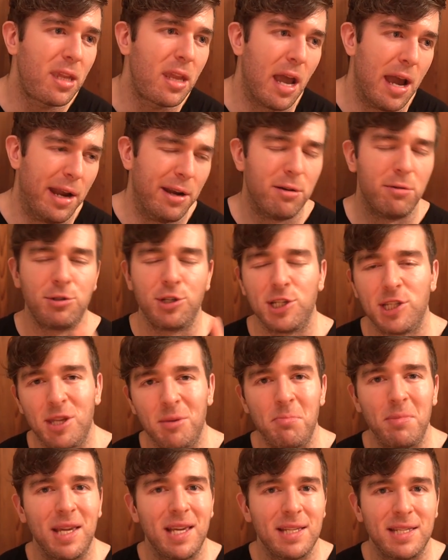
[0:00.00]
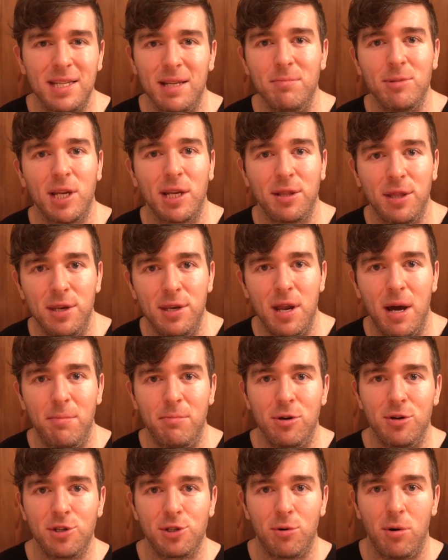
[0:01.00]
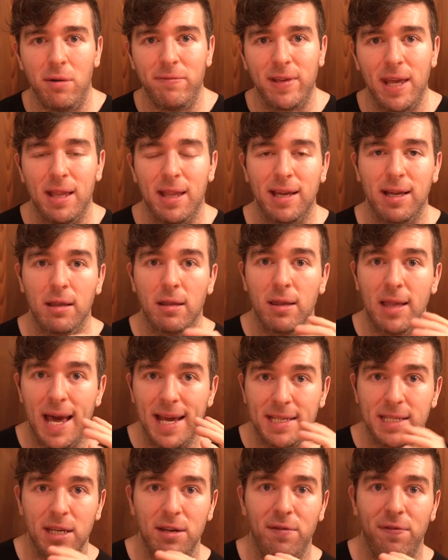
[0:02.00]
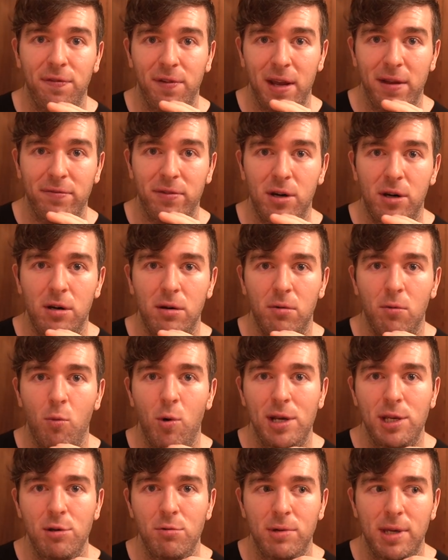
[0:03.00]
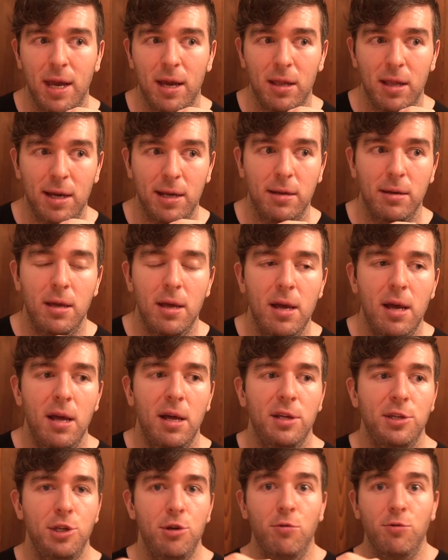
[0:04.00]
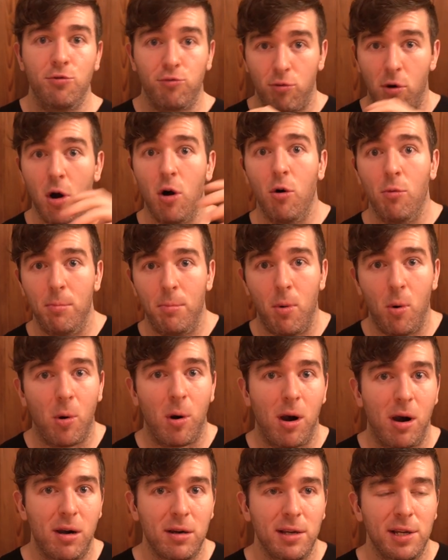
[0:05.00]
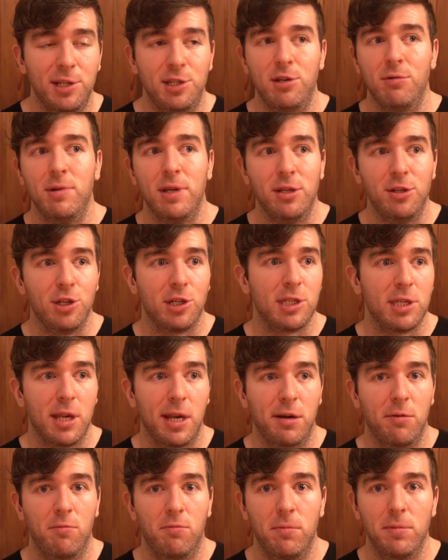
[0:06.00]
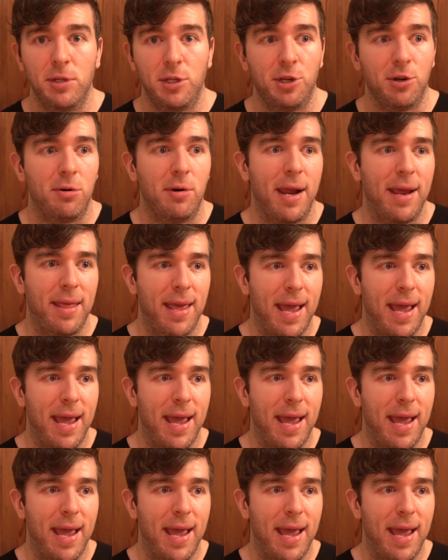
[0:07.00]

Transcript: I don't know, just to me, it seems like the numbers sort of get like less in favor when you get like, you grow more because you can just like, your